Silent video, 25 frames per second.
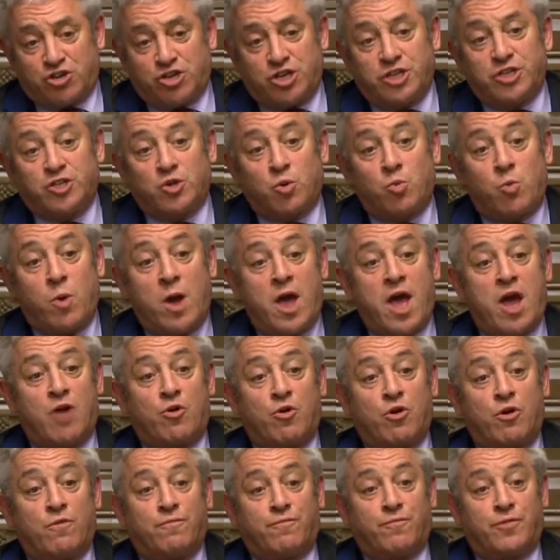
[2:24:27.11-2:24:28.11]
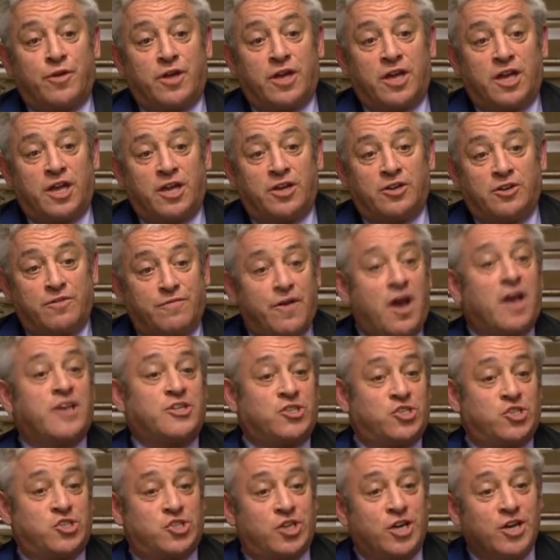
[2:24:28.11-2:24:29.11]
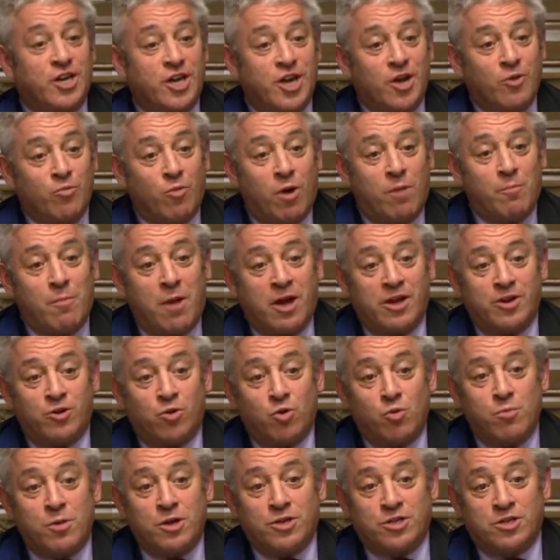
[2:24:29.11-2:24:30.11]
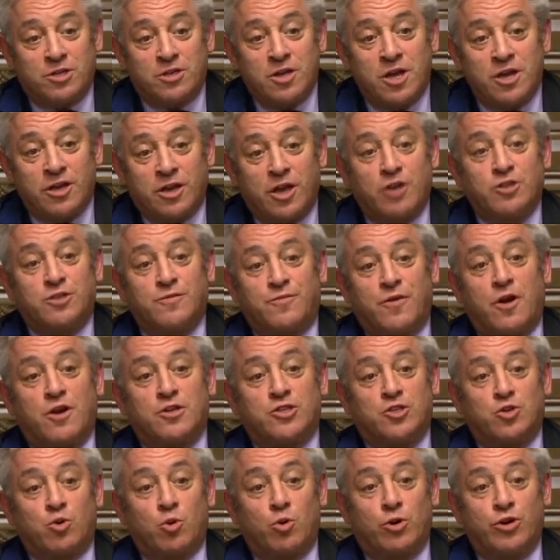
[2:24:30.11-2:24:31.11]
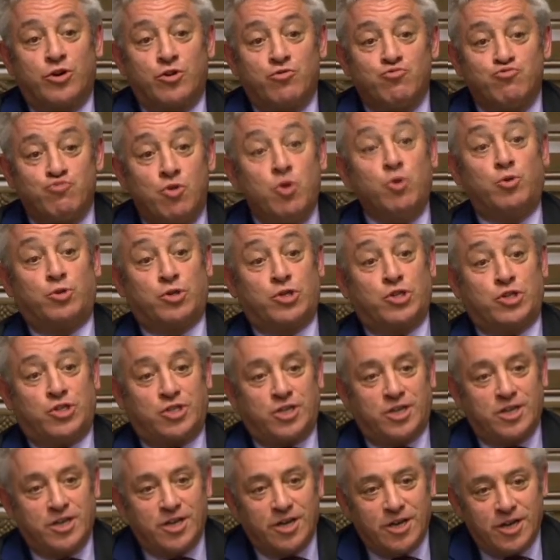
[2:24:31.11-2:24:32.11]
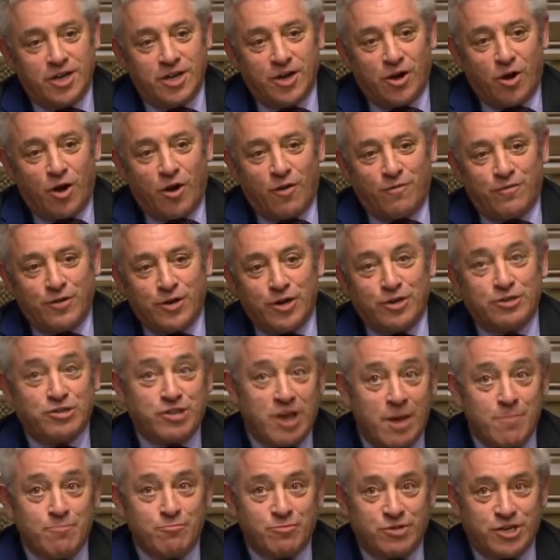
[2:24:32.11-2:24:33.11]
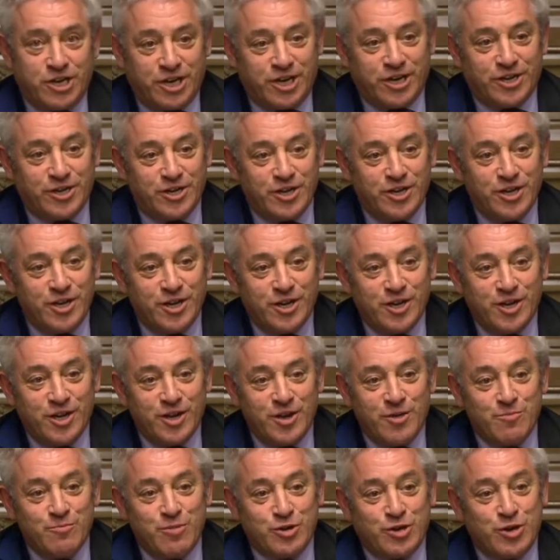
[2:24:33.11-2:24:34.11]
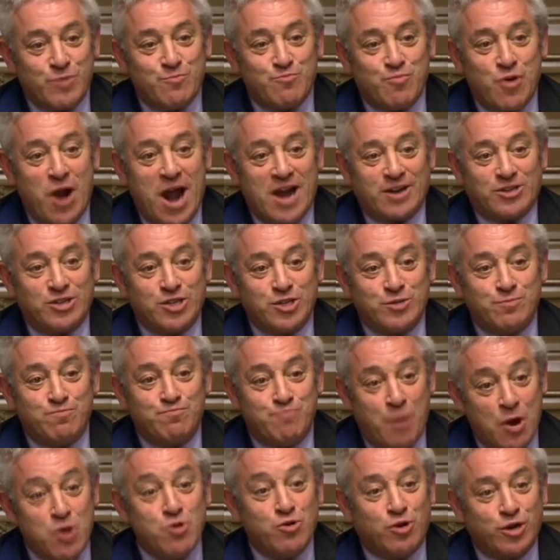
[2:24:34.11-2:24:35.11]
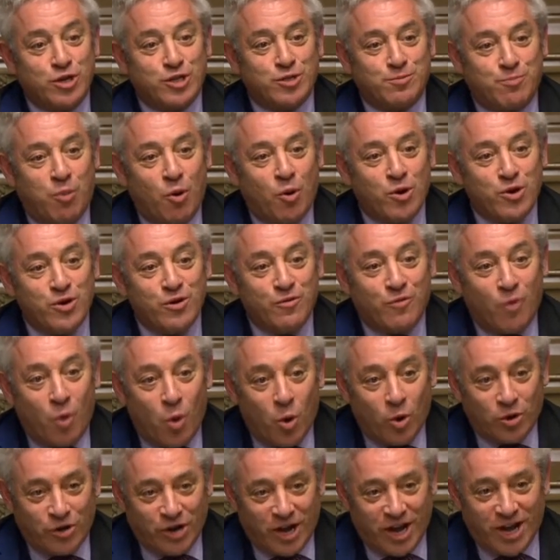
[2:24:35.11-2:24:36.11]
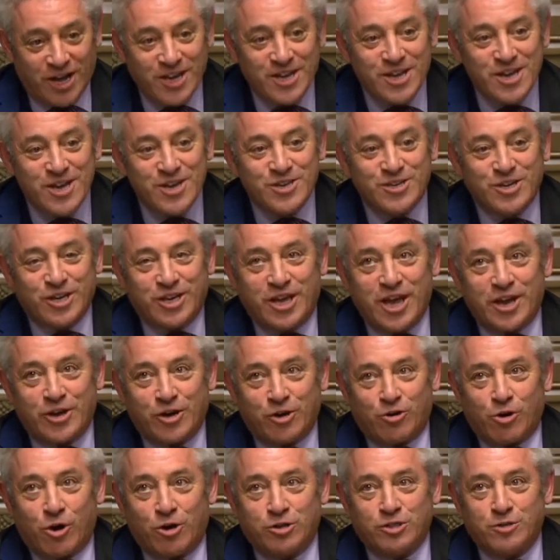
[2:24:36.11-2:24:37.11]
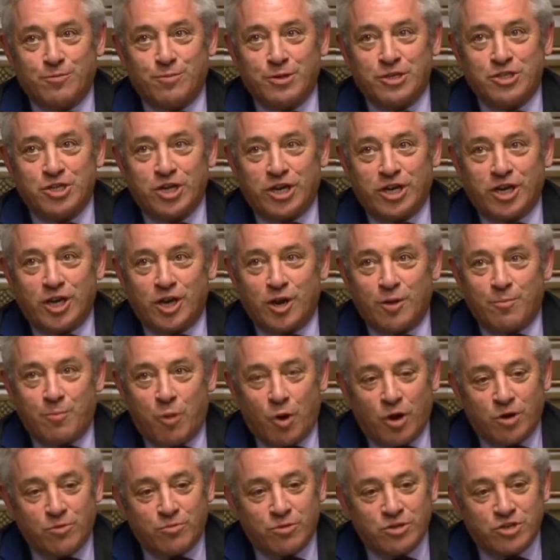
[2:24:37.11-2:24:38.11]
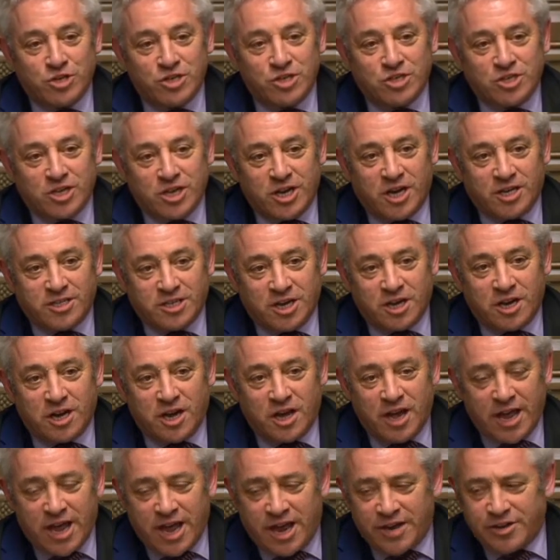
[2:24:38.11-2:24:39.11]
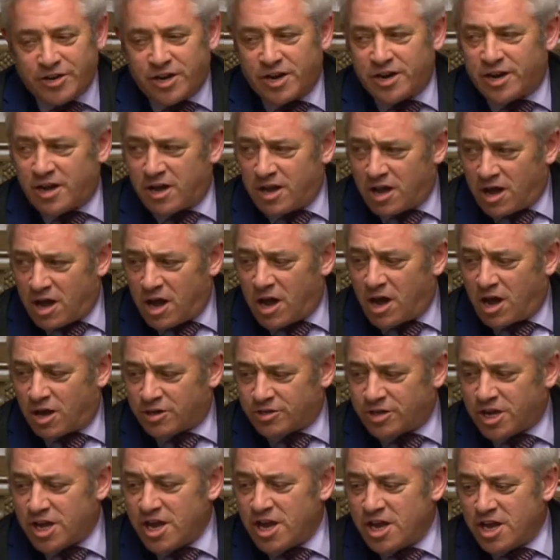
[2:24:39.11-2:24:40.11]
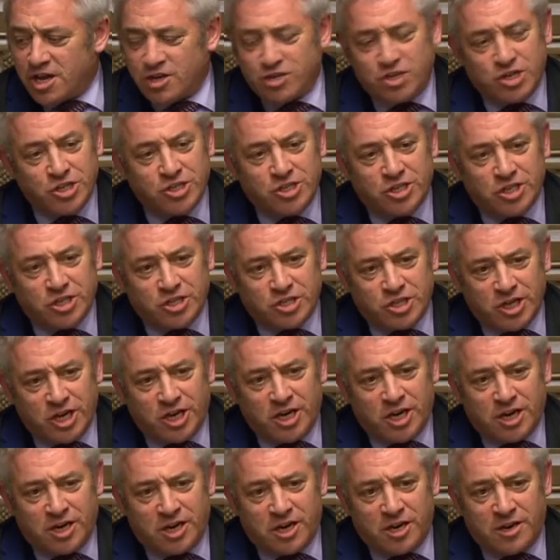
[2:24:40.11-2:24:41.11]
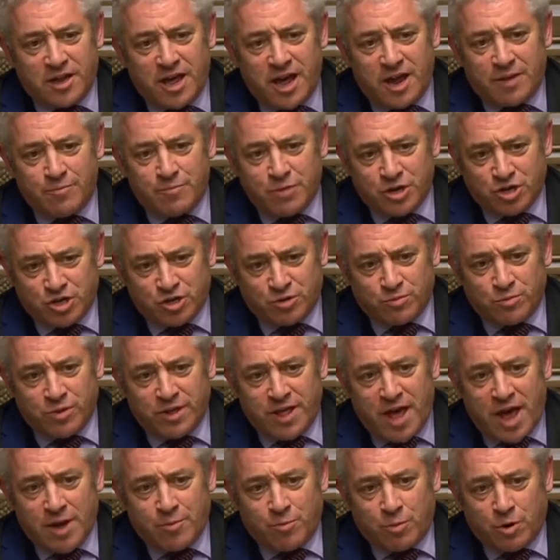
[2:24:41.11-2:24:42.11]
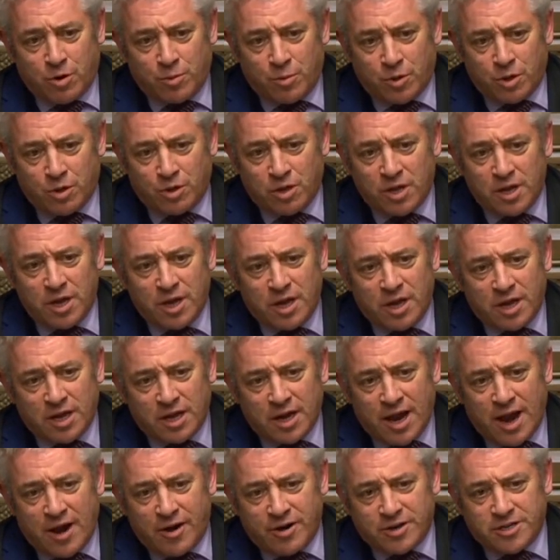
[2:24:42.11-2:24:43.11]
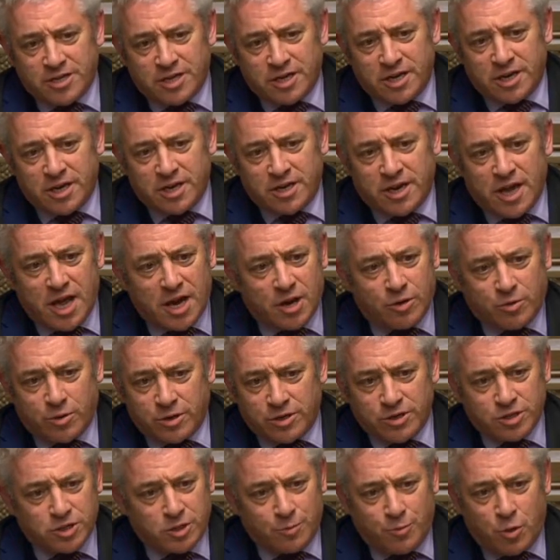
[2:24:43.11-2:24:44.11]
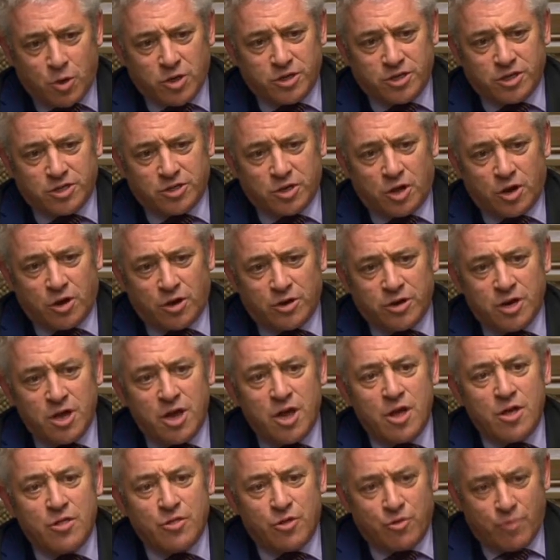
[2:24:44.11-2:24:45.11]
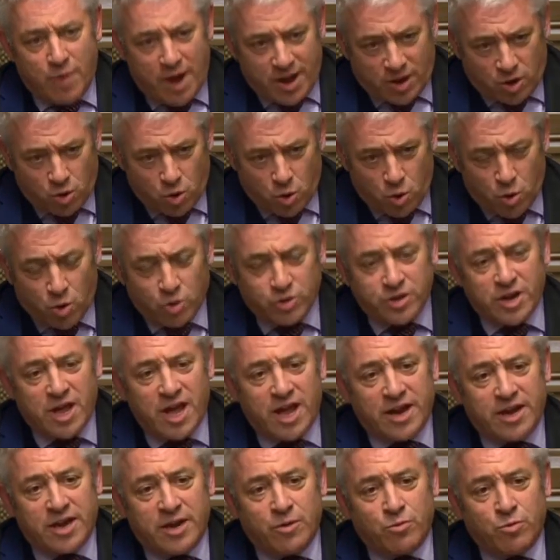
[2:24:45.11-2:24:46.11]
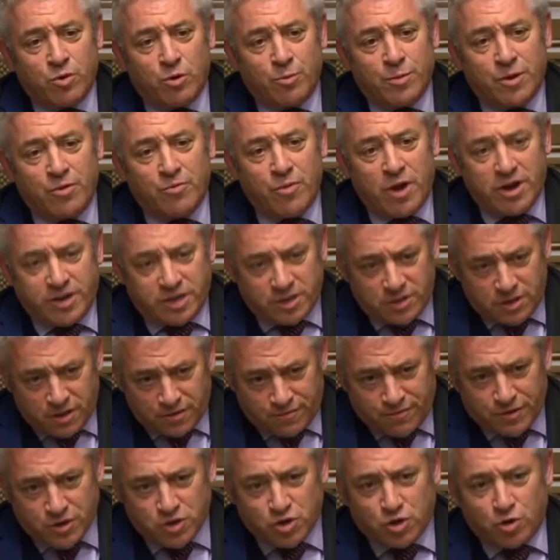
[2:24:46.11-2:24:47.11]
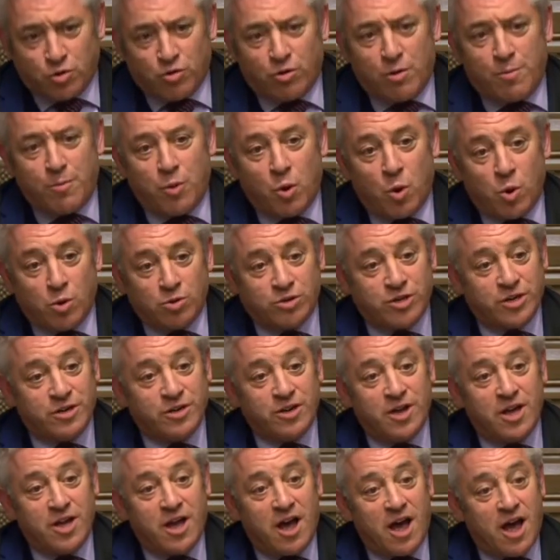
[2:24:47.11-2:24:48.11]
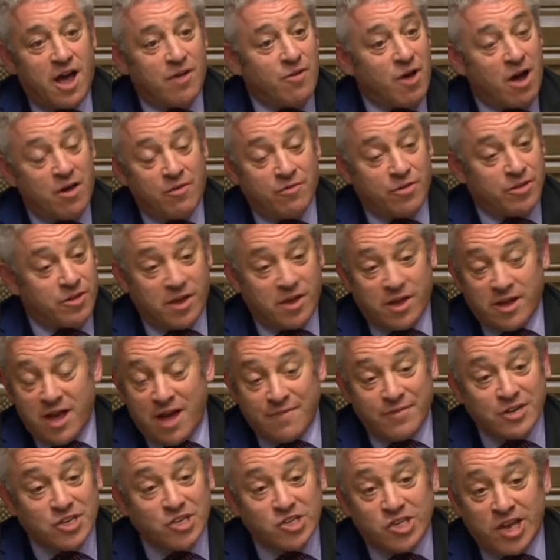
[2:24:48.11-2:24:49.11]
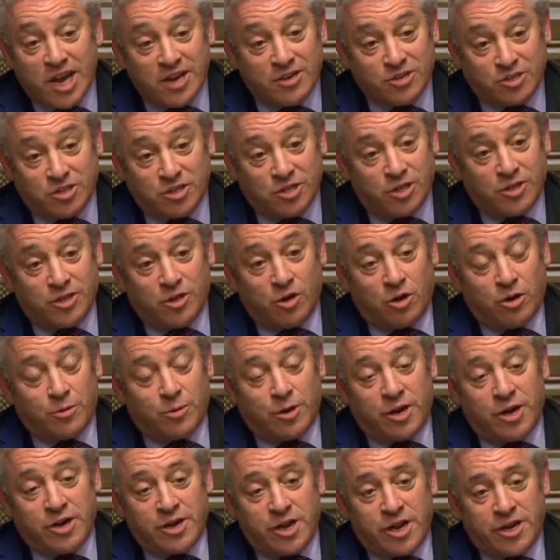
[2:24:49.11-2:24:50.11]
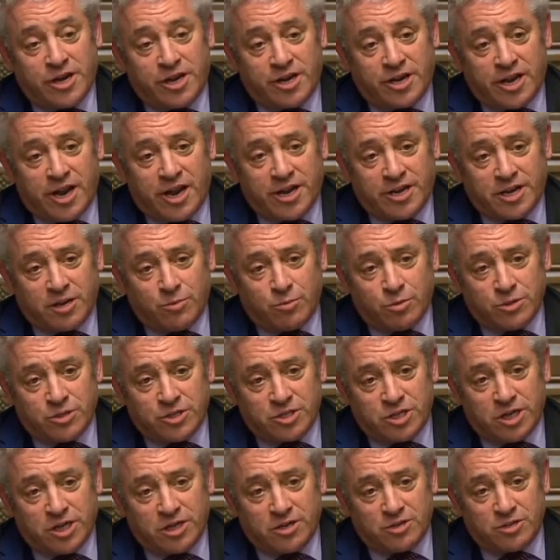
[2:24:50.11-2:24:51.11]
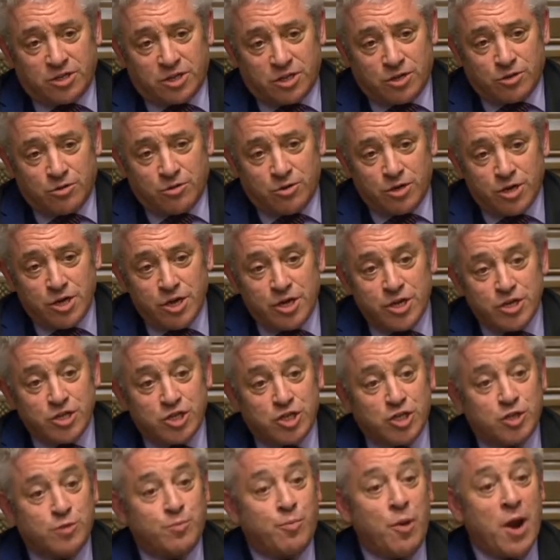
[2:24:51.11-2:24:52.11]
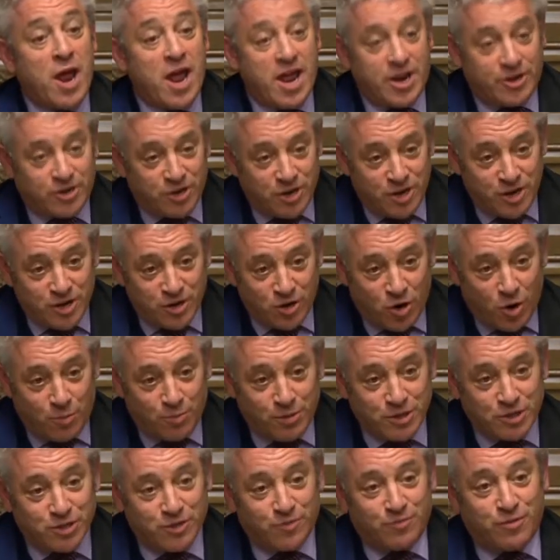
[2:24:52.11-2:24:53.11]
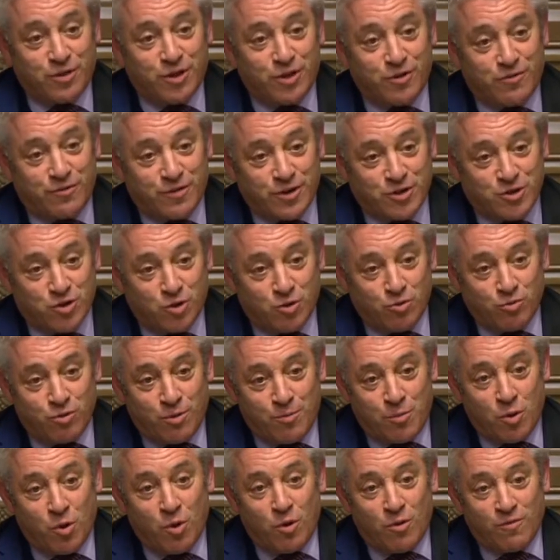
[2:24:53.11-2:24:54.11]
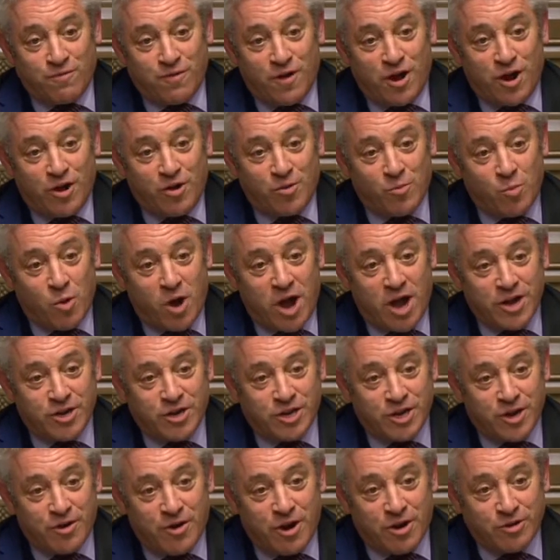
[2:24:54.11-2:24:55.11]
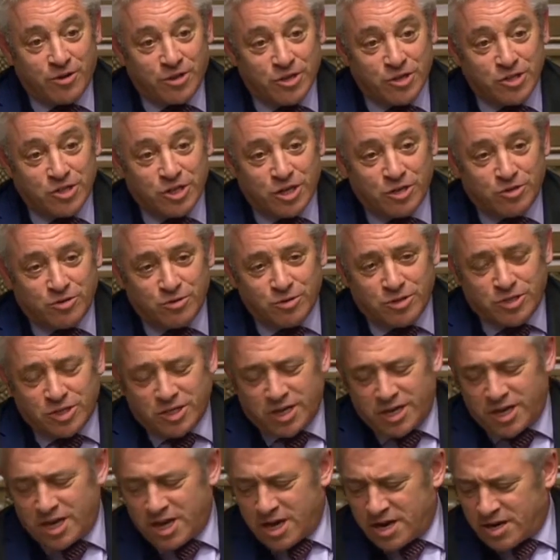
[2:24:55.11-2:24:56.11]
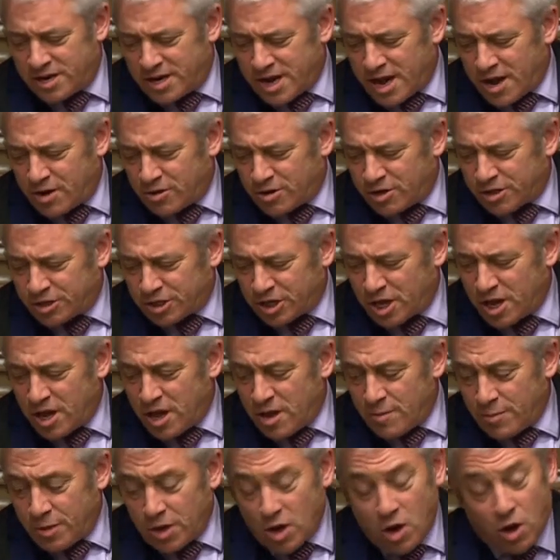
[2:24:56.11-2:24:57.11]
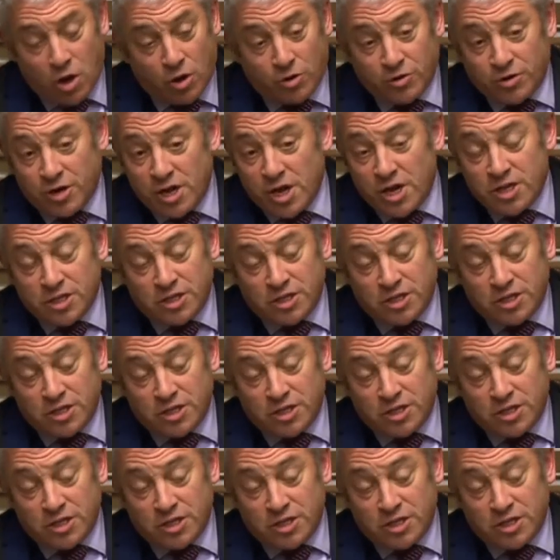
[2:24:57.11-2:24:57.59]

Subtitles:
She is aware of the device. One might almost go so far as to call it a ruse of an attempted, but in practice bogus point of order to get across a particular point which is dear to her head and her heart. And she succeeded in that mission with admirable clarity and eloquence. The point is on the record and it will be read in the official report, and I have a sense that the Honourable and Learned Lady will seek to spread copies of the official report far and wide in her own constituency and doubtless beyond.